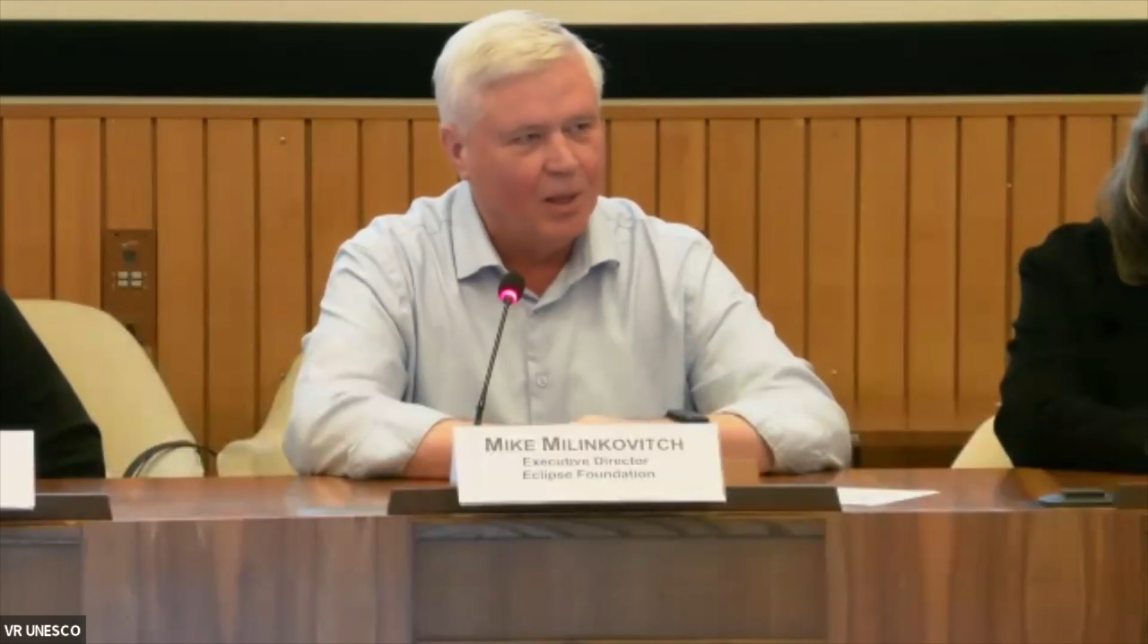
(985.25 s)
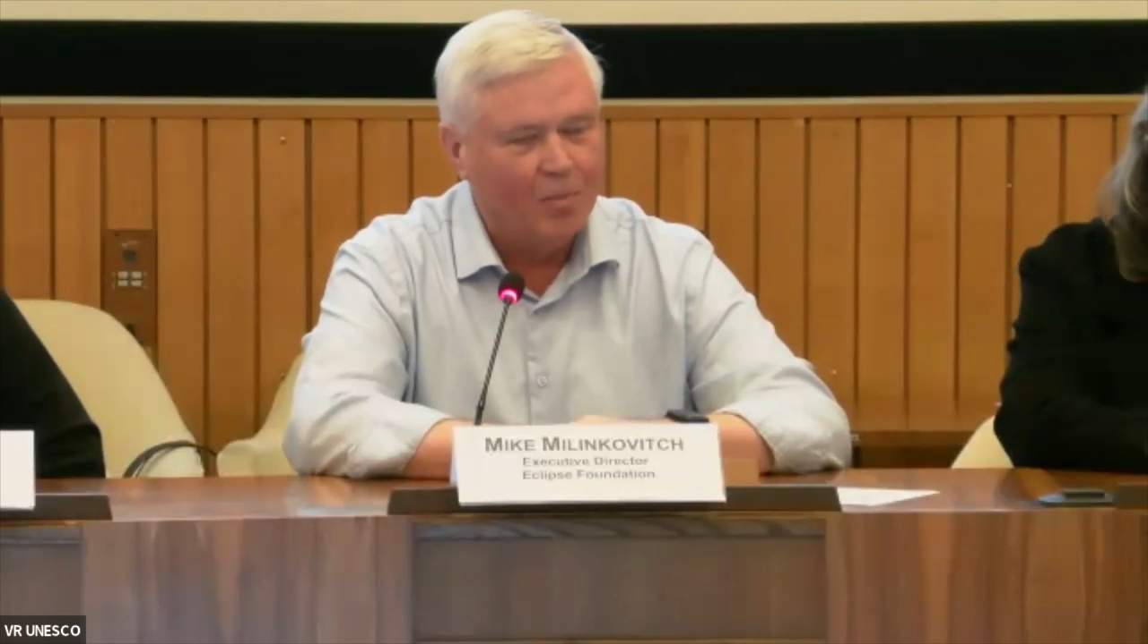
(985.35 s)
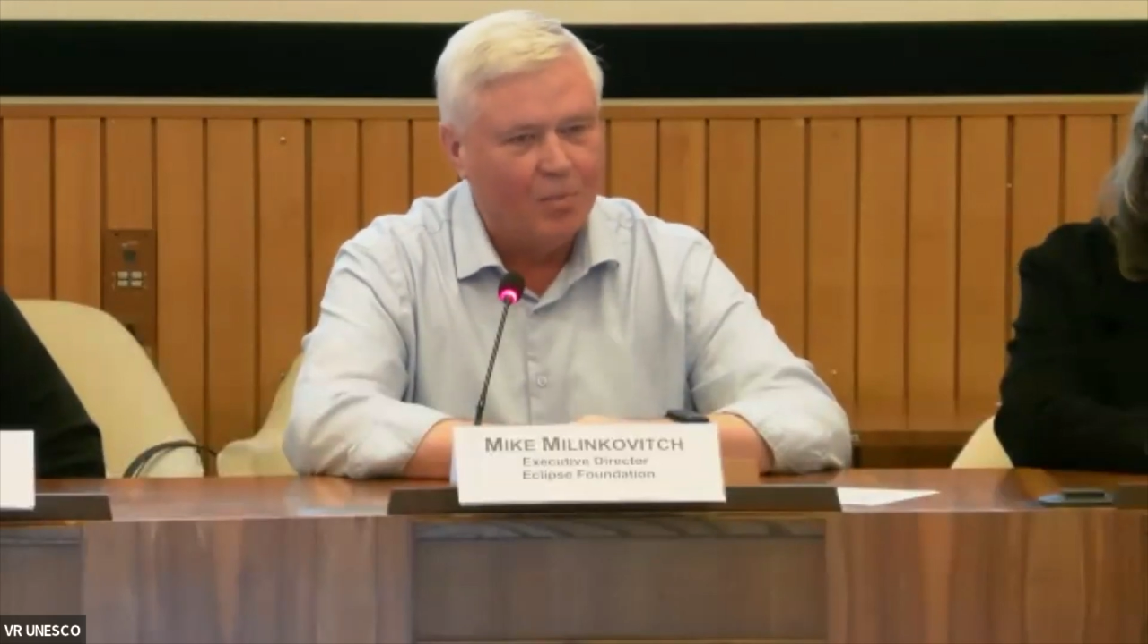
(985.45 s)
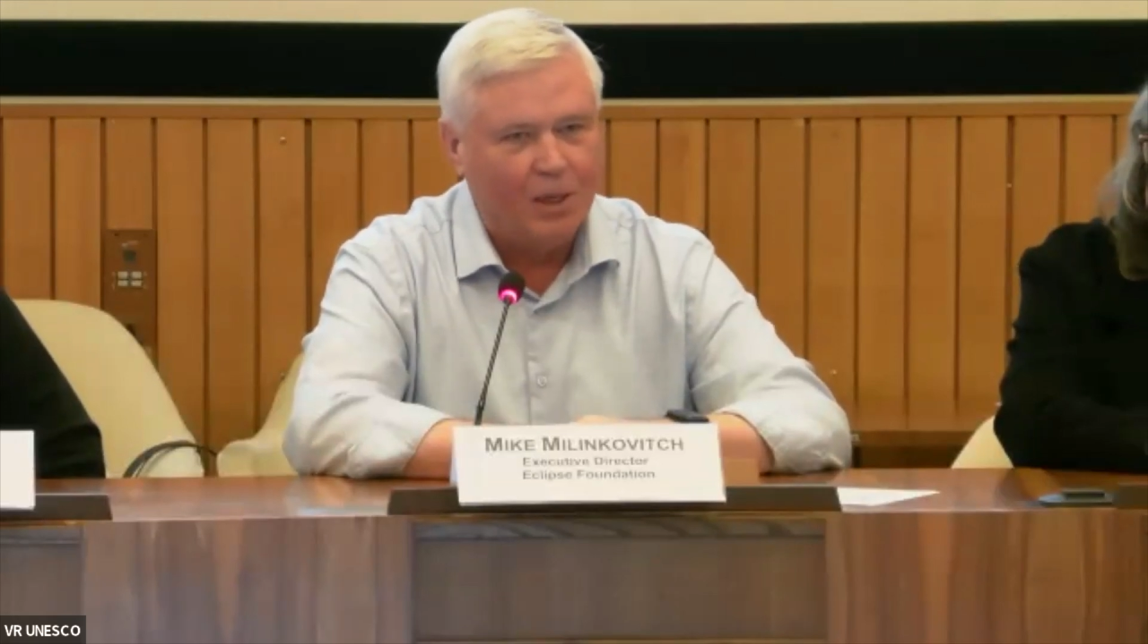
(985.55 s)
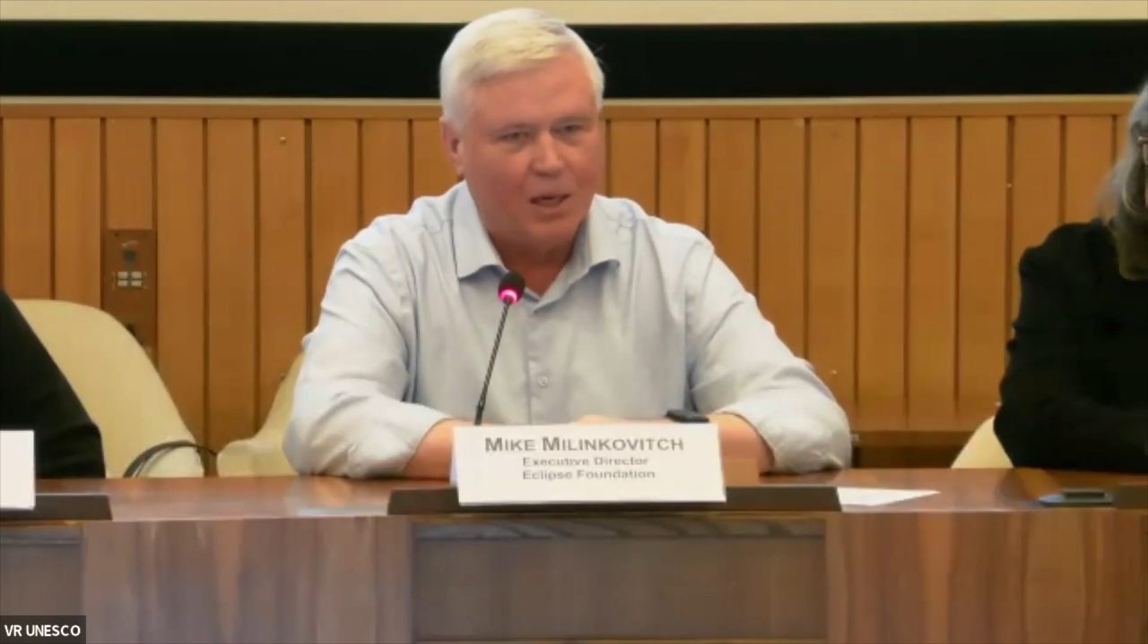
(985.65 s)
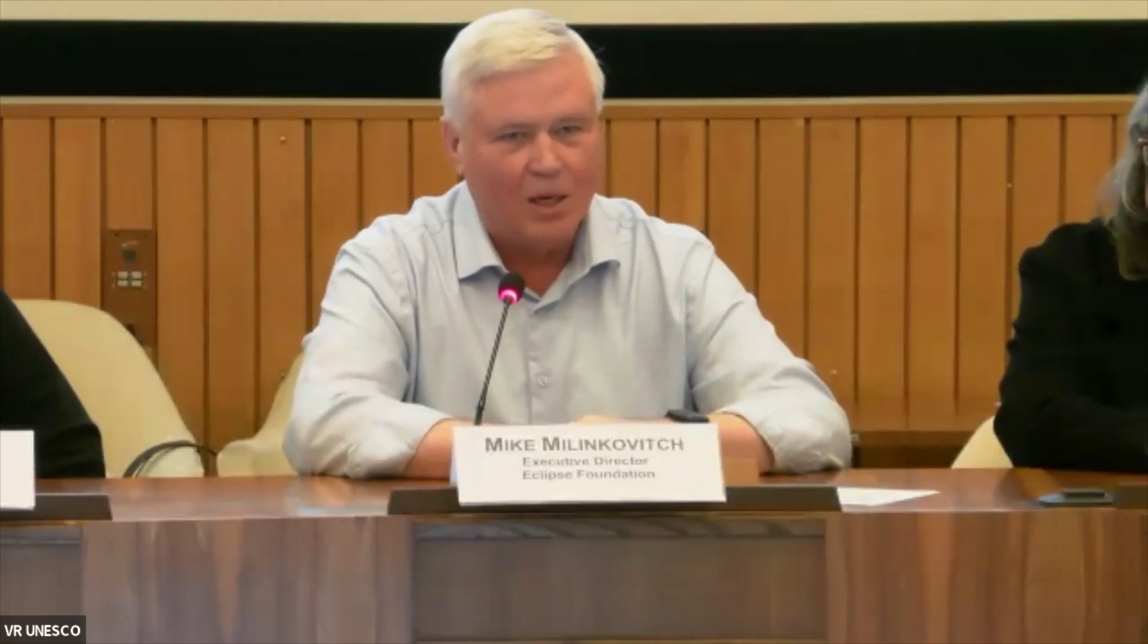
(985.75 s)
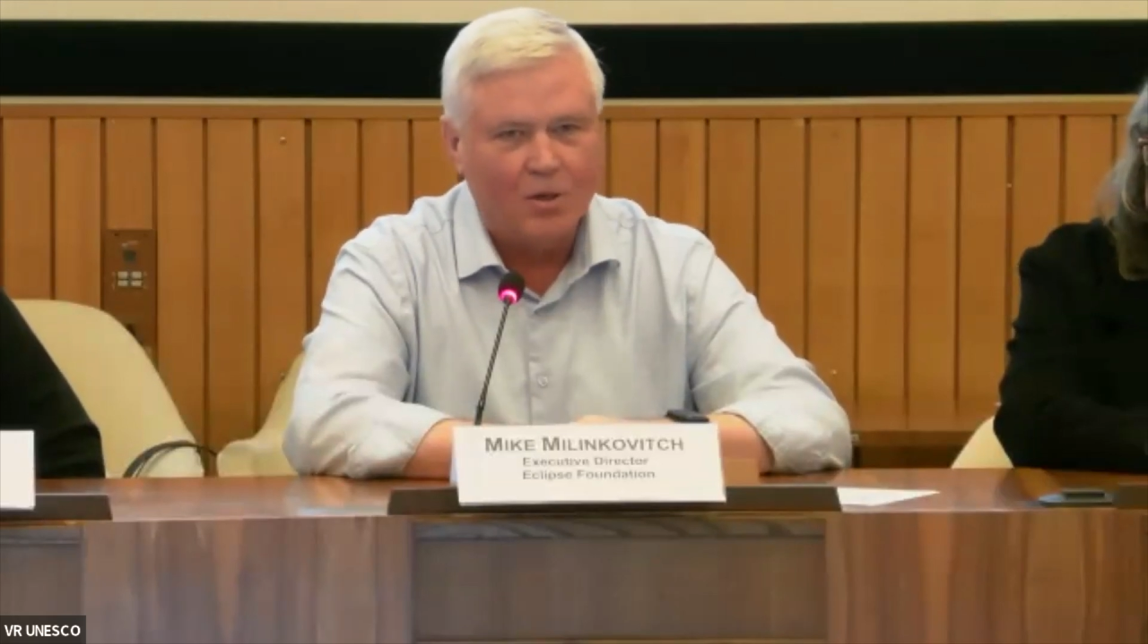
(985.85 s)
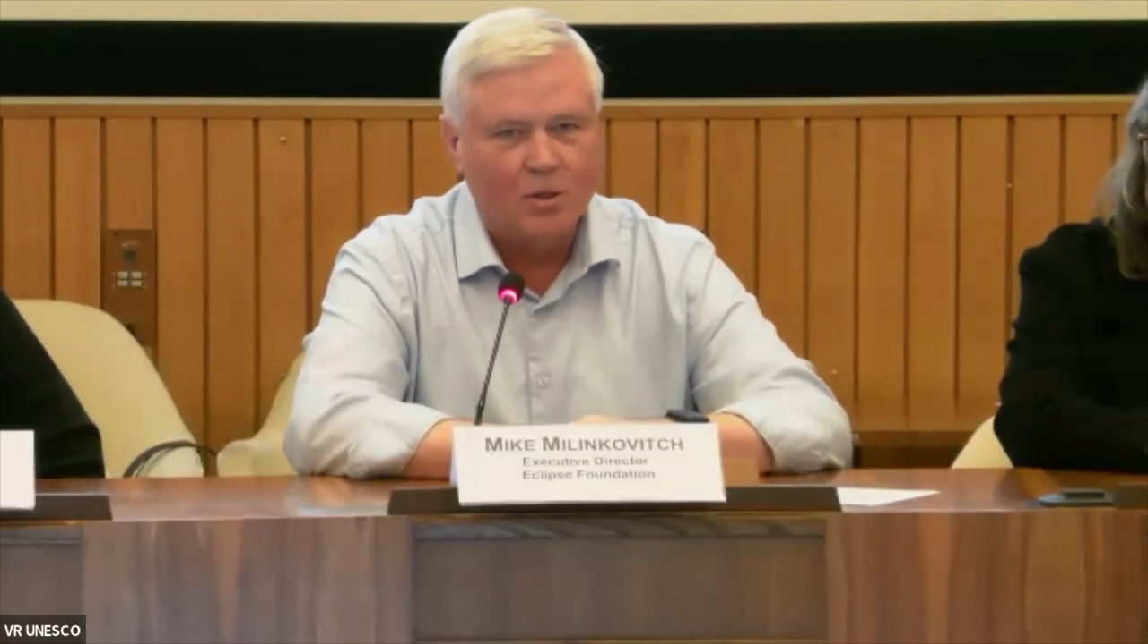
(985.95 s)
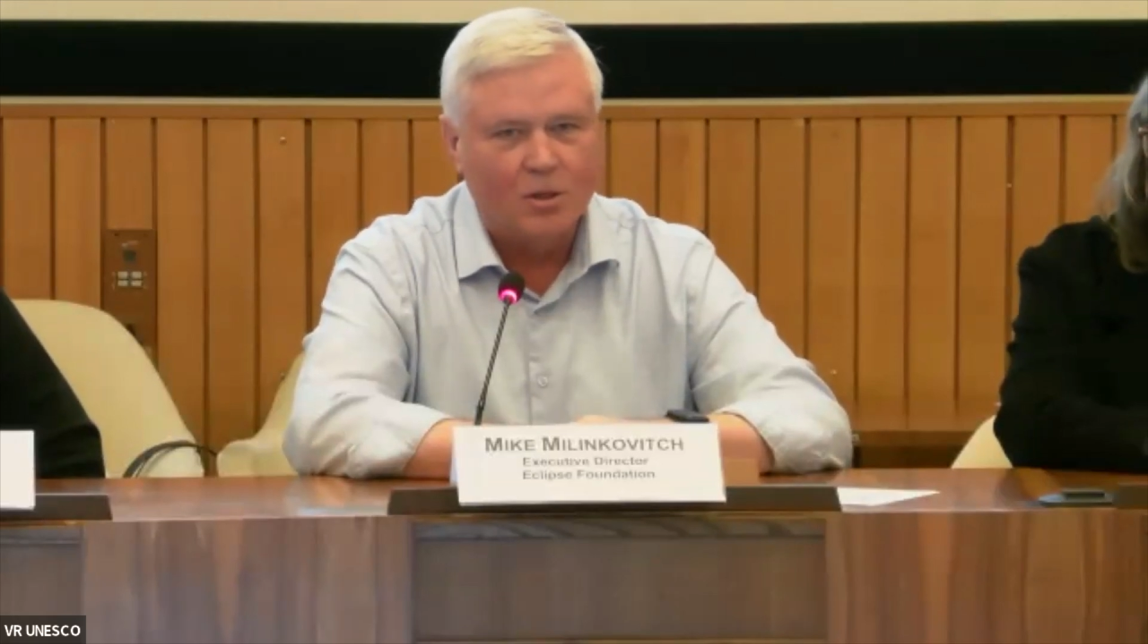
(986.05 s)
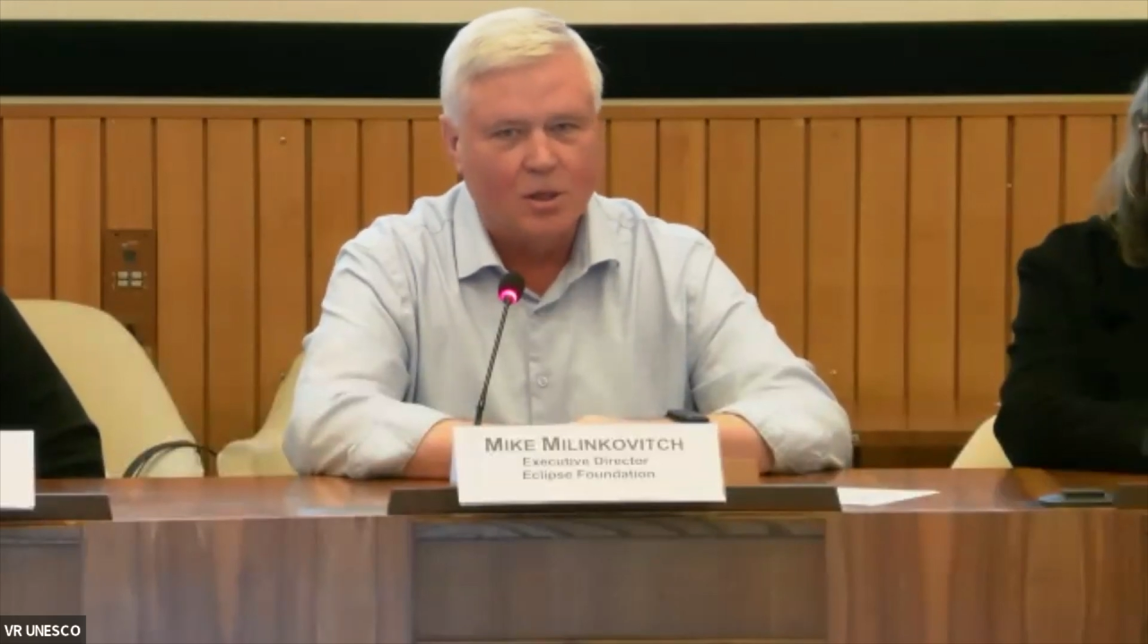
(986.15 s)

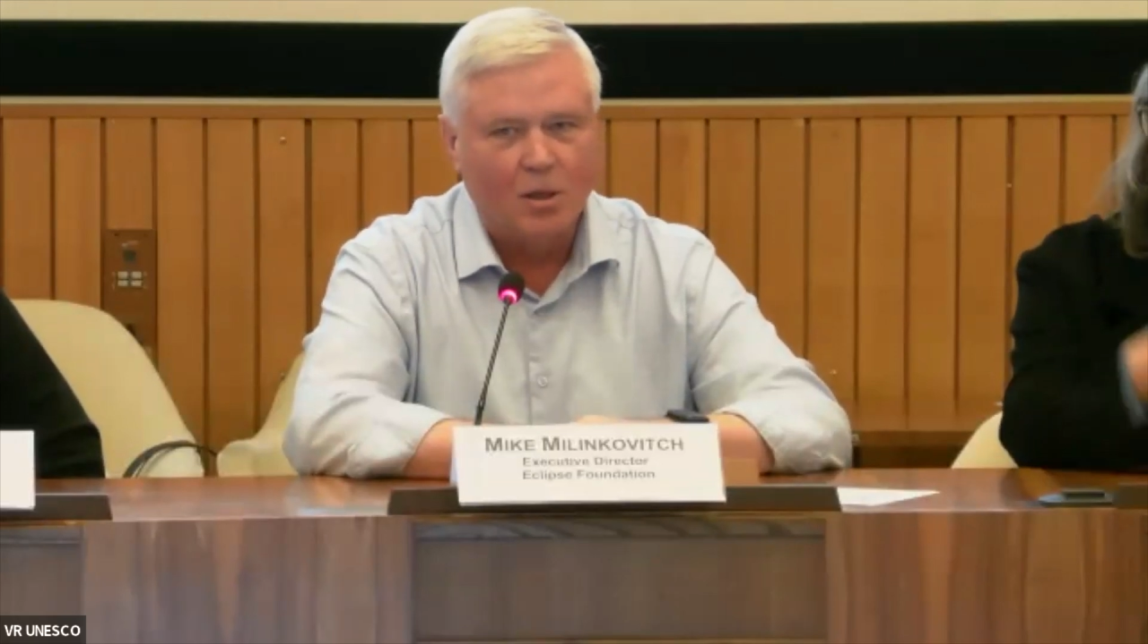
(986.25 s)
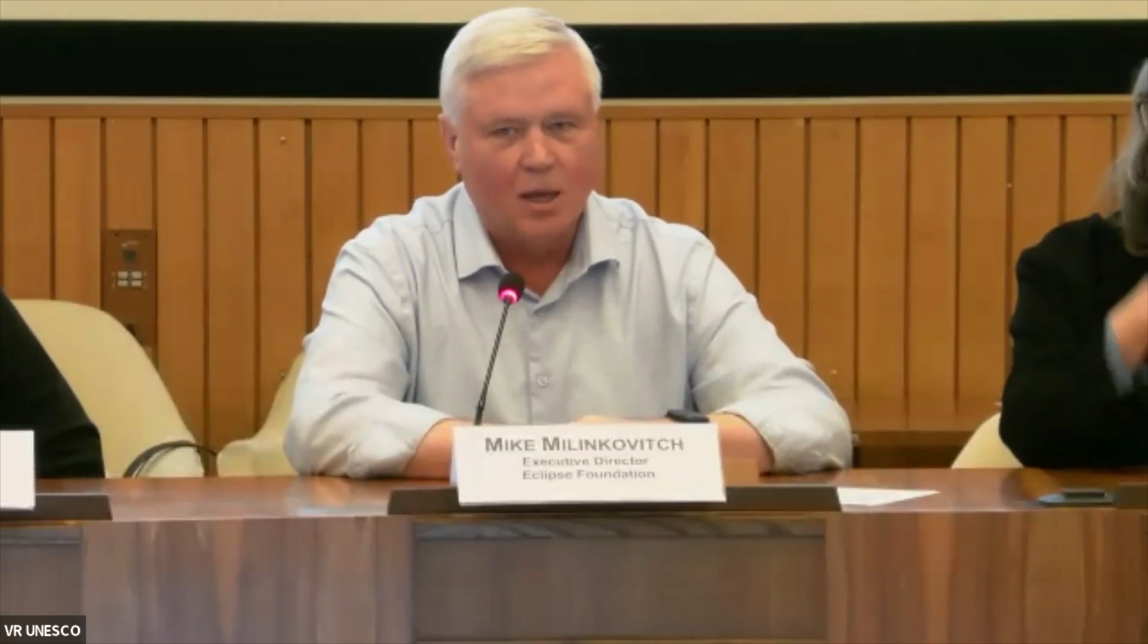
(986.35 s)
Because